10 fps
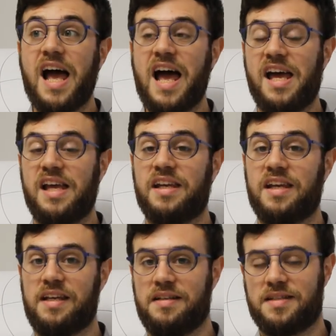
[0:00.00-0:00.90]

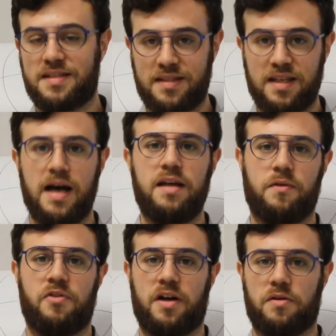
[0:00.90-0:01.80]
and inside
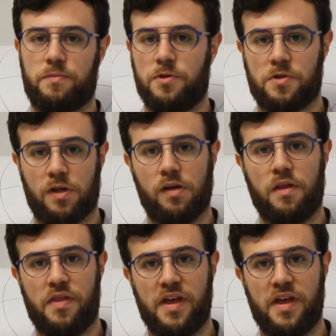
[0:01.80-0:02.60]
of that computer